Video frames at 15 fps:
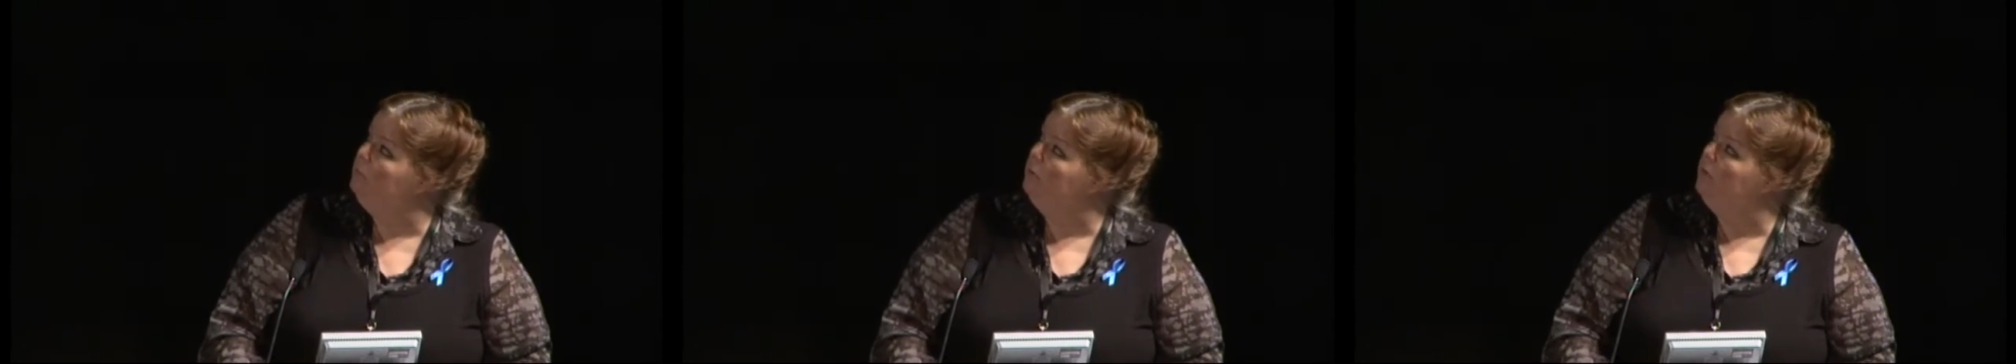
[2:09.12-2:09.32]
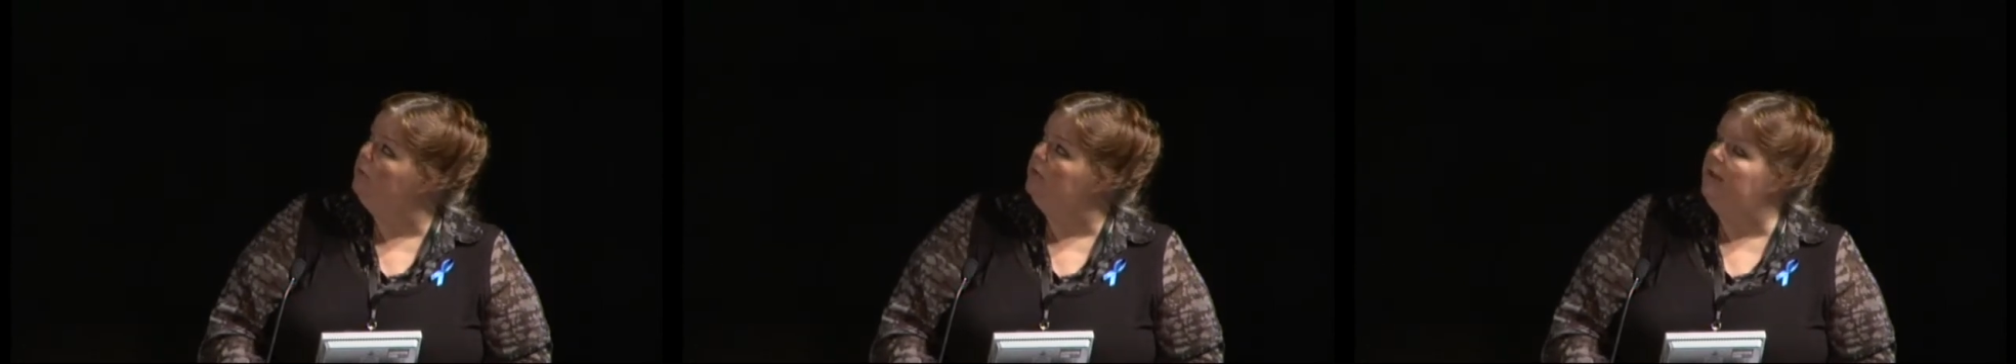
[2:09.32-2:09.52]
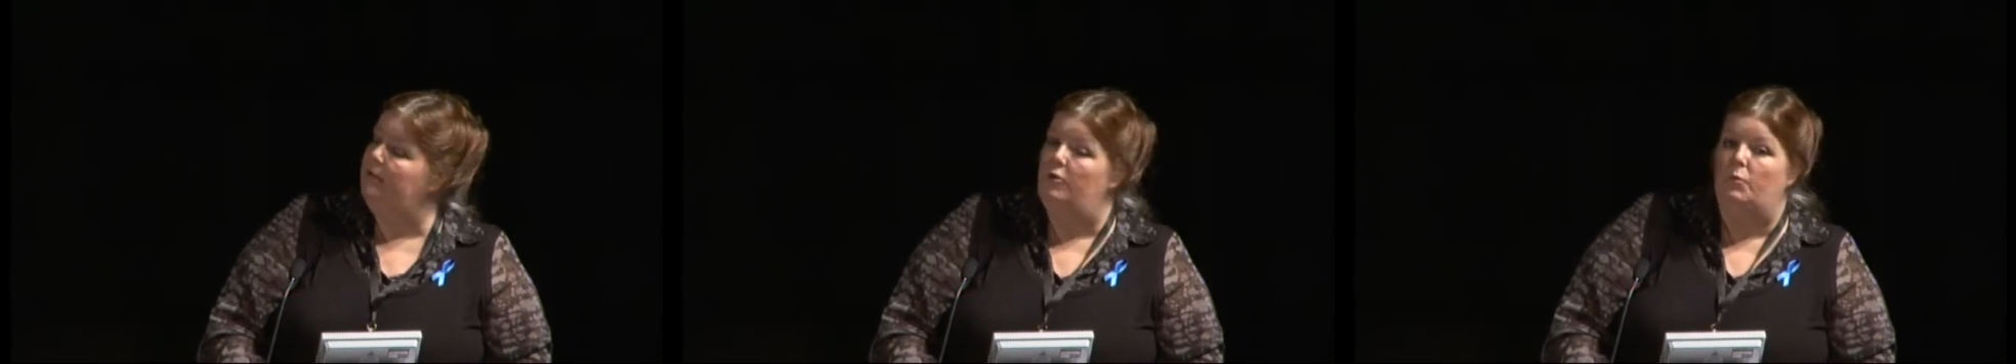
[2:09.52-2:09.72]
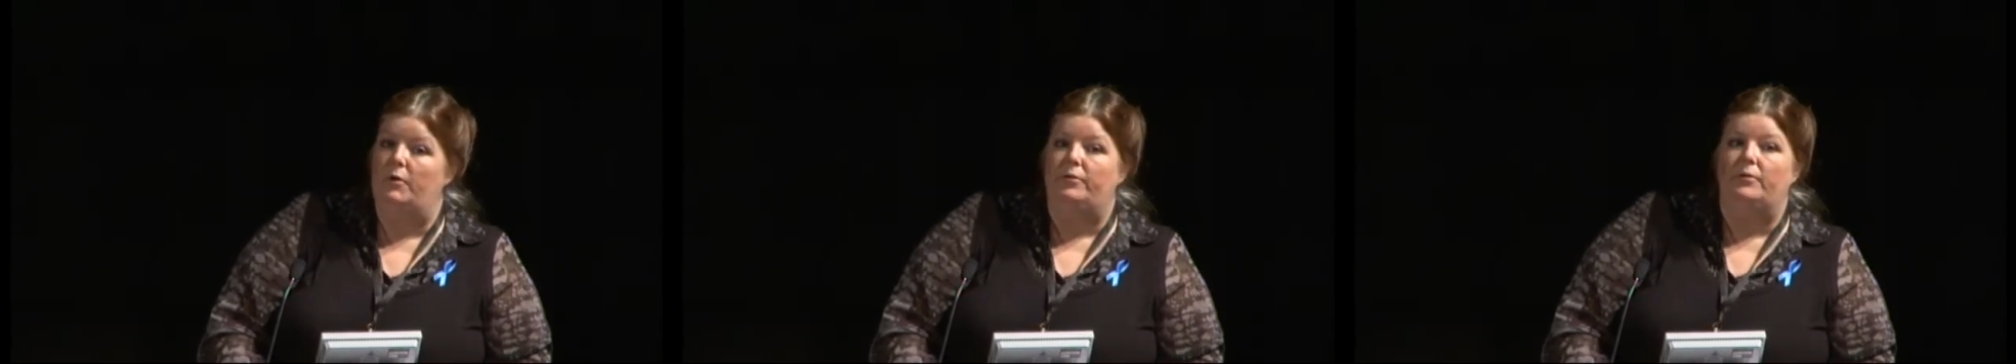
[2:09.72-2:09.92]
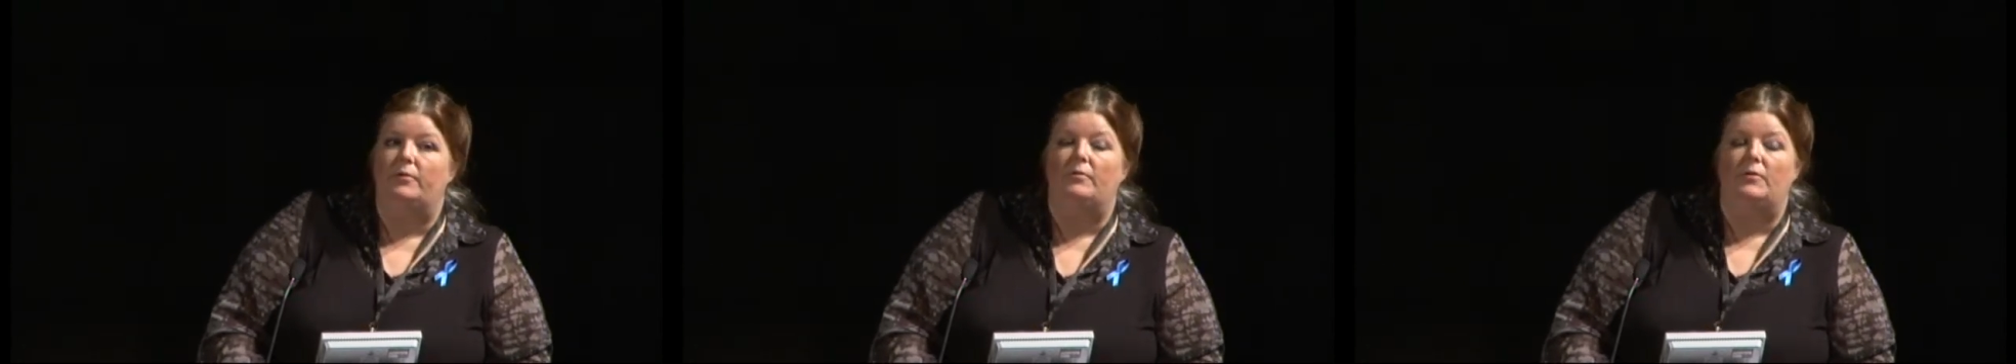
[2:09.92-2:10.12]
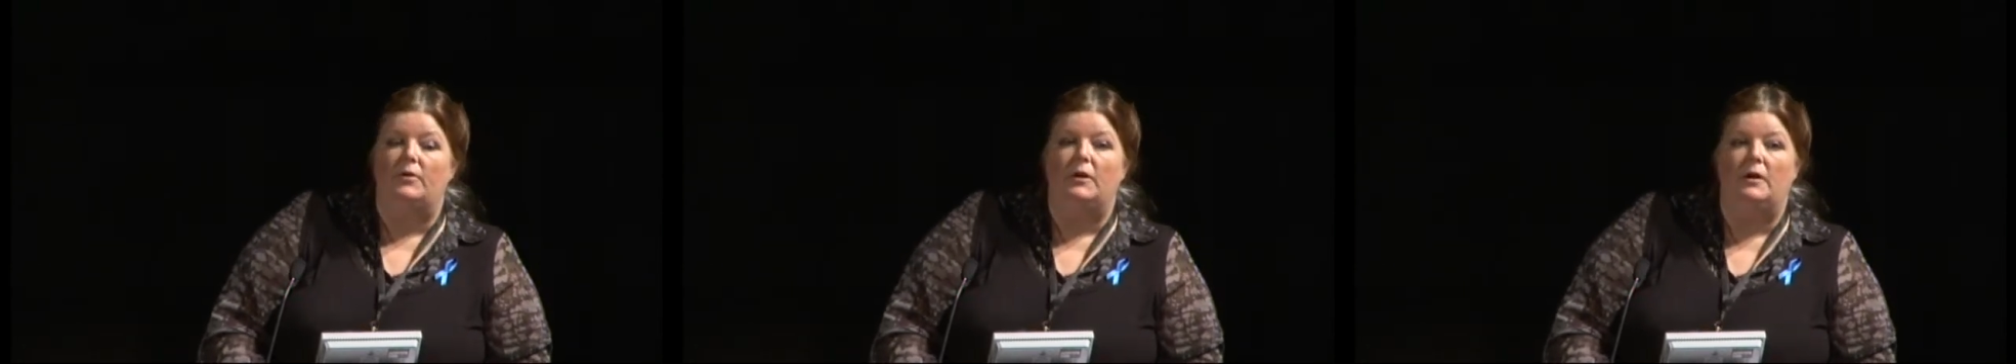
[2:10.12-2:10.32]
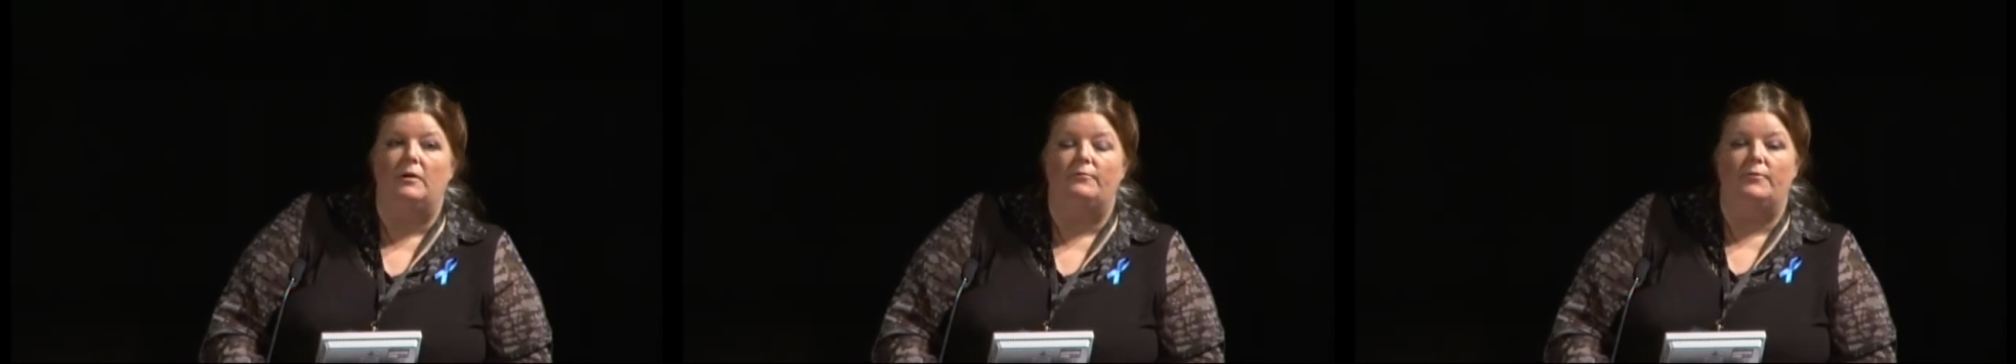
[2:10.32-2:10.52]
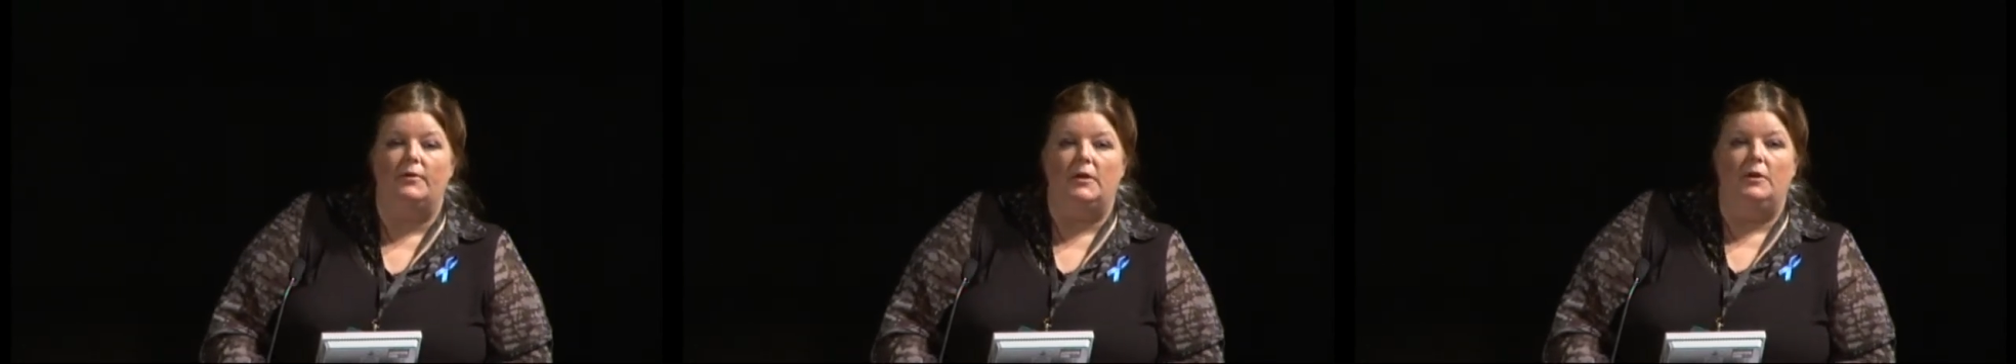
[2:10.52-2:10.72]
put together with the
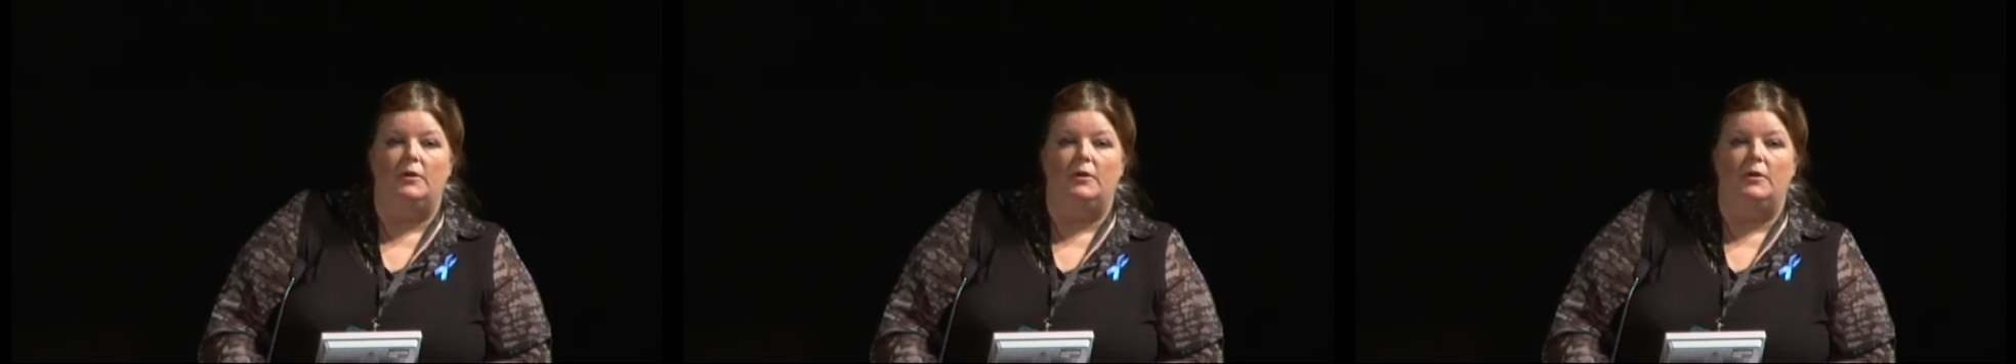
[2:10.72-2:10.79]
staff